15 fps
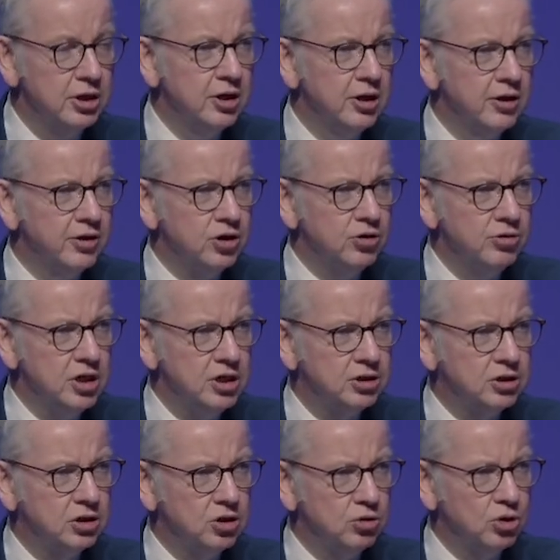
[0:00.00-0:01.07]
that you need to
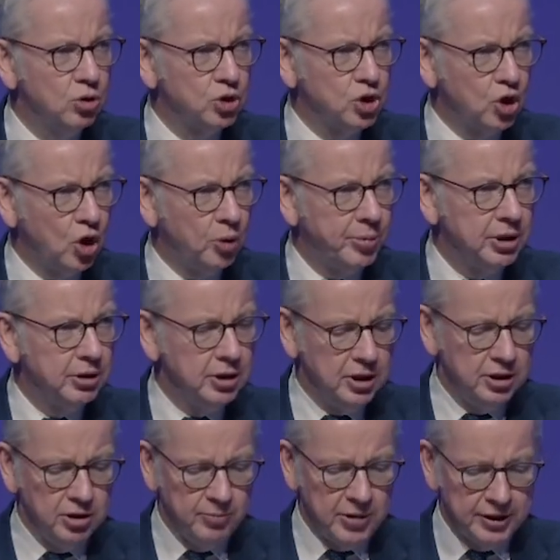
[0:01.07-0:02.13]
do your job in the
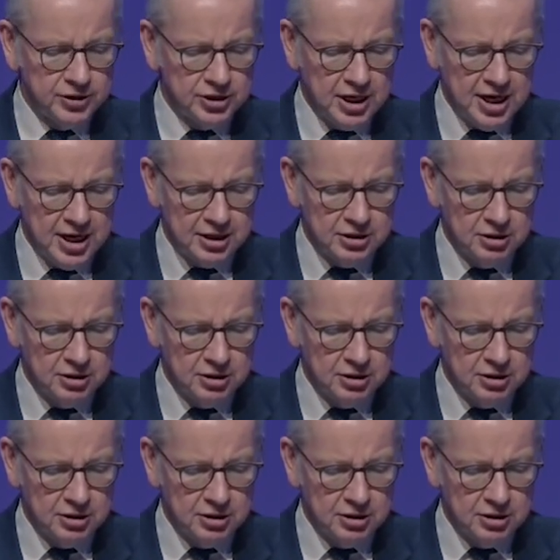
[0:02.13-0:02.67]
months ahead.